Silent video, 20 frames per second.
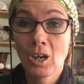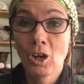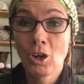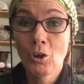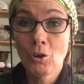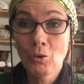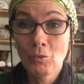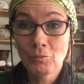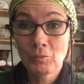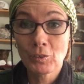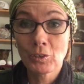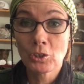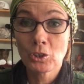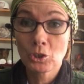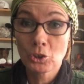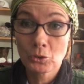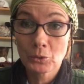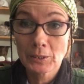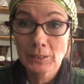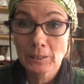over
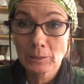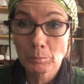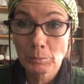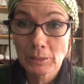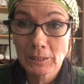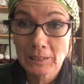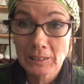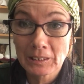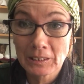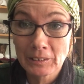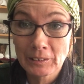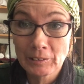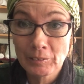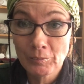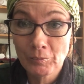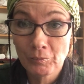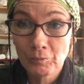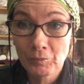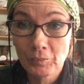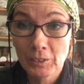Christmas
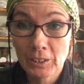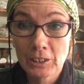Eve.